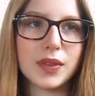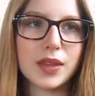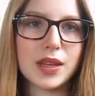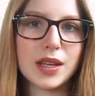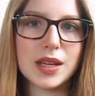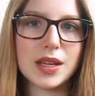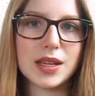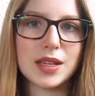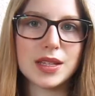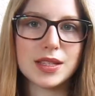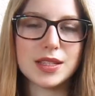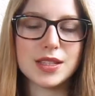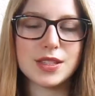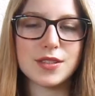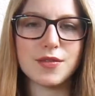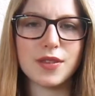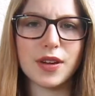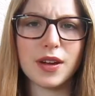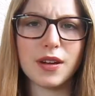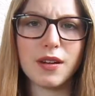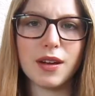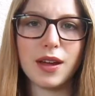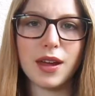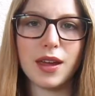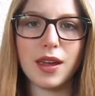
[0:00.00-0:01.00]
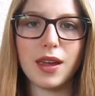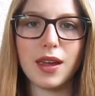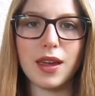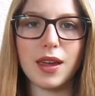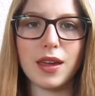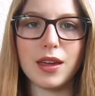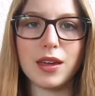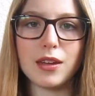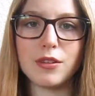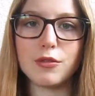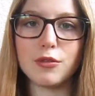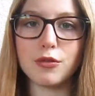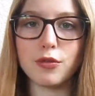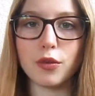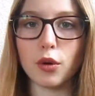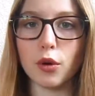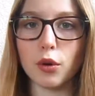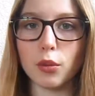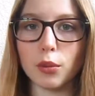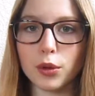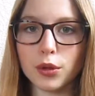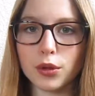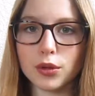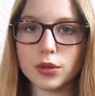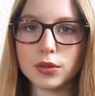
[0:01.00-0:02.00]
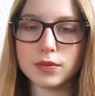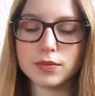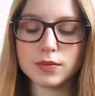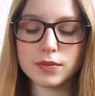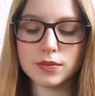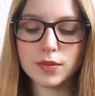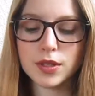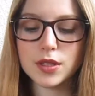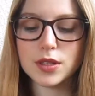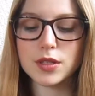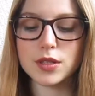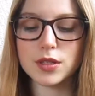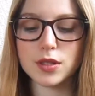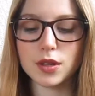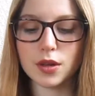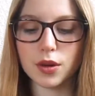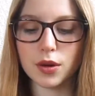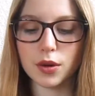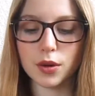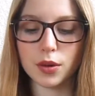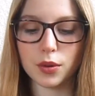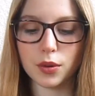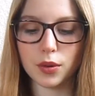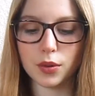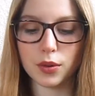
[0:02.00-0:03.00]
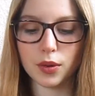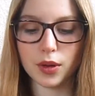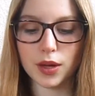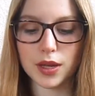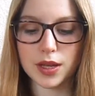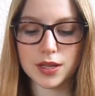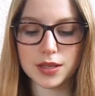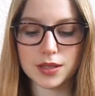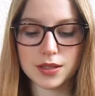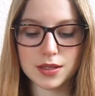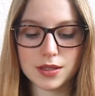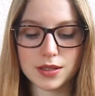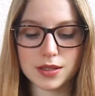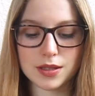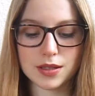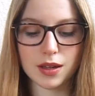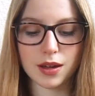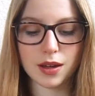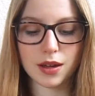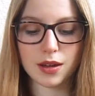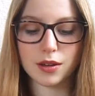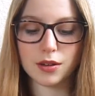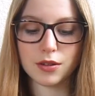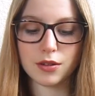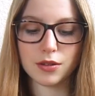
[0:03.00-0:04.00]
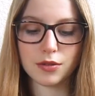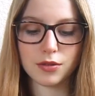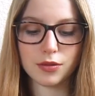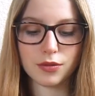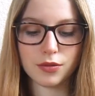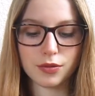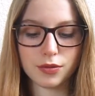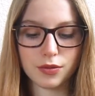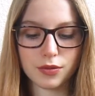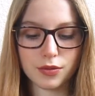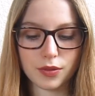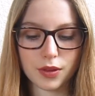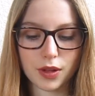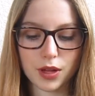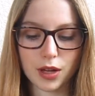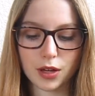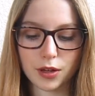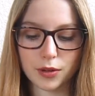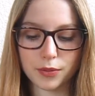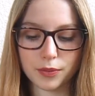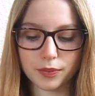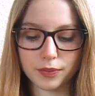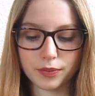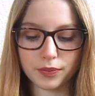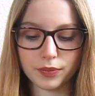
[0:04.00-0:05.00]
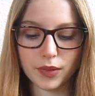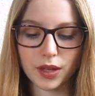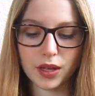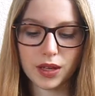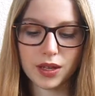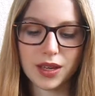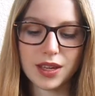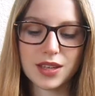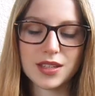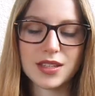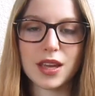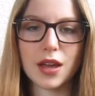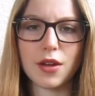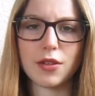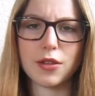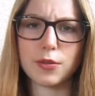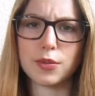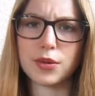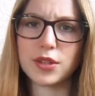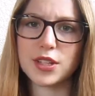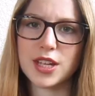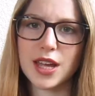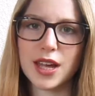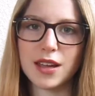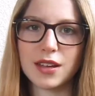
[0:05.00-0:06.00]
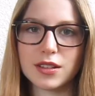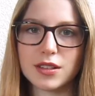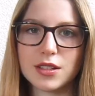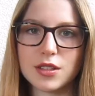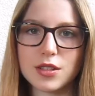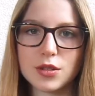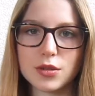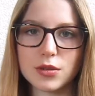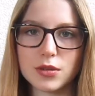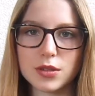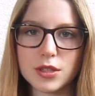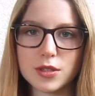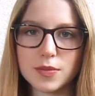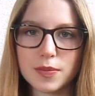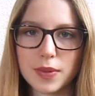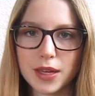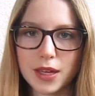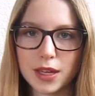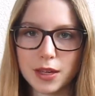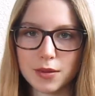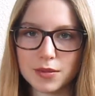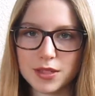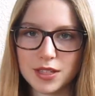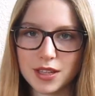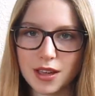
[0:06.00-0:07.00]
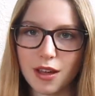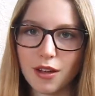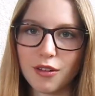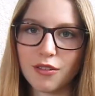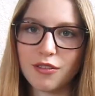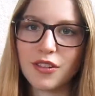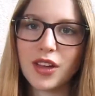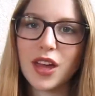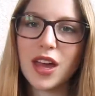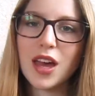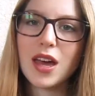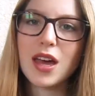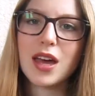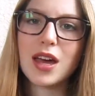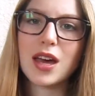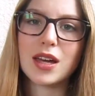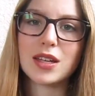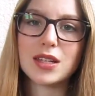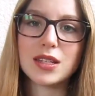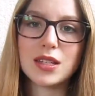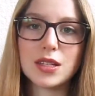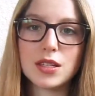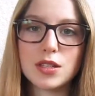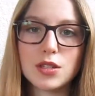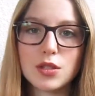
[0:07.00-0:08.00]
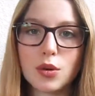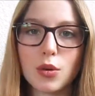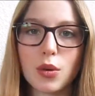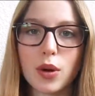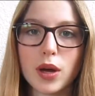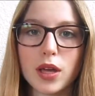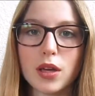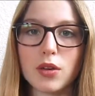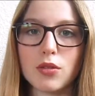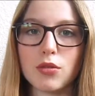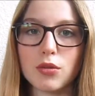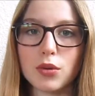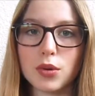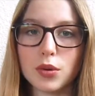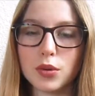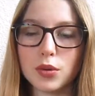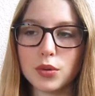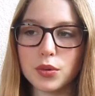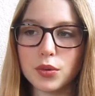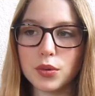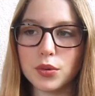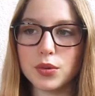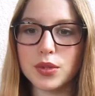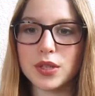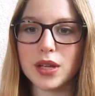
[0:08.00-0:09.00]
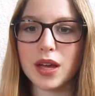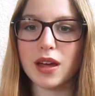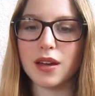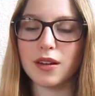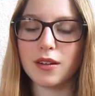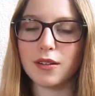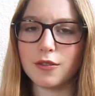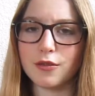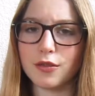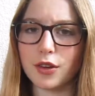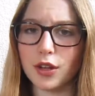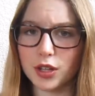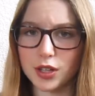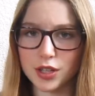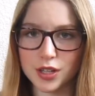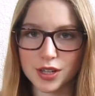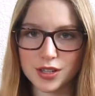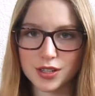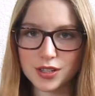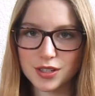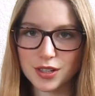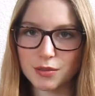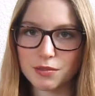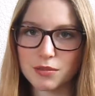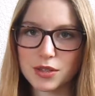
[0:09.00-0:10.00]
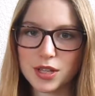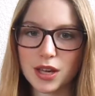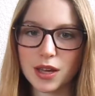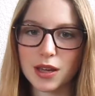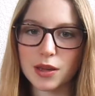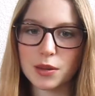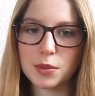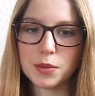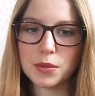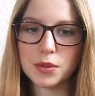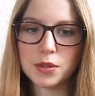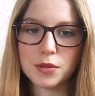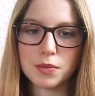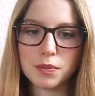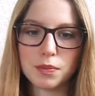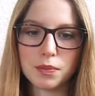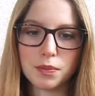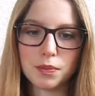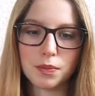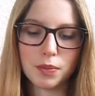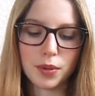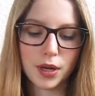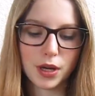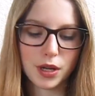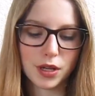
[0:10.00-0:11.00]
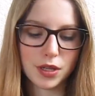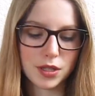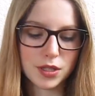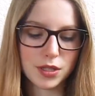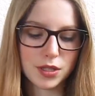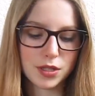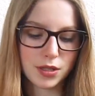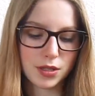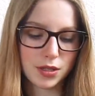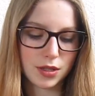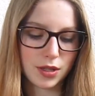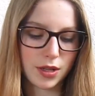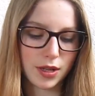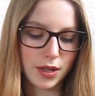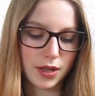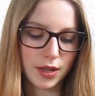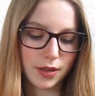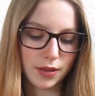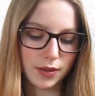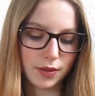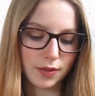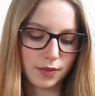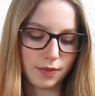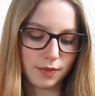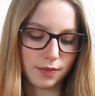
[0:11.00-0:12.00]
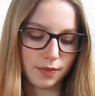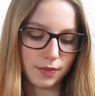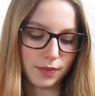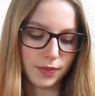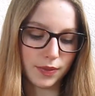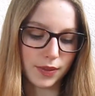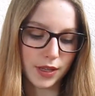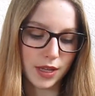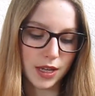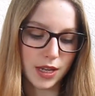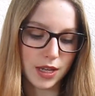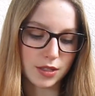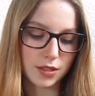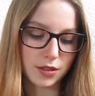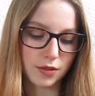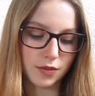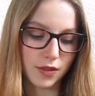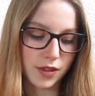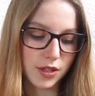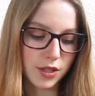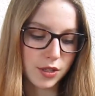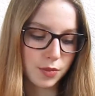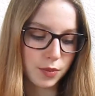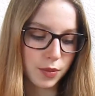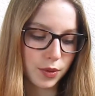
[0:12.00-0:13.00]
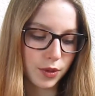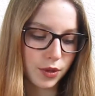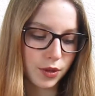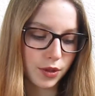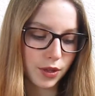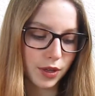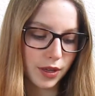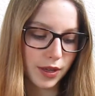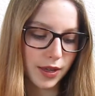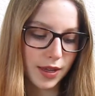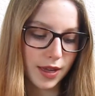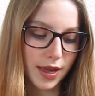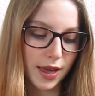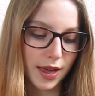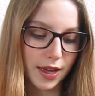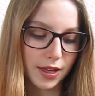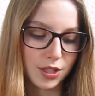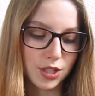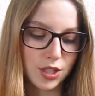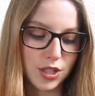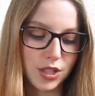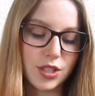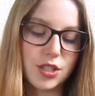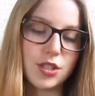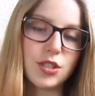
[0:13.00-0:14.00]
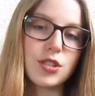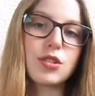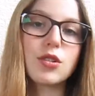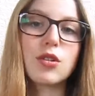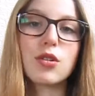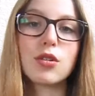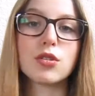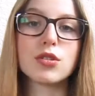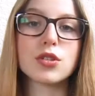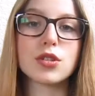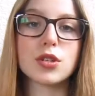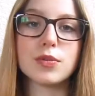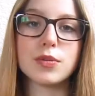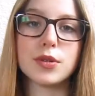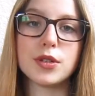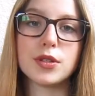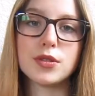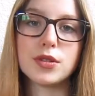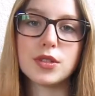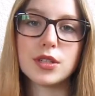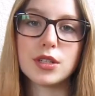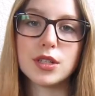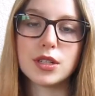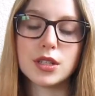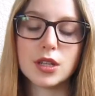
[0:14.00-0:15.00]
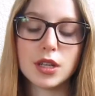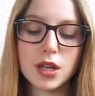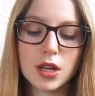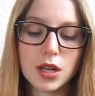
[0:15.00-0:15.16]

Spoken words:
it's very informal, so it's kind of I guess how the protagonist would speak himself, and he is quite rude and vulgar sometimes, but in the case of this book it actually just contributed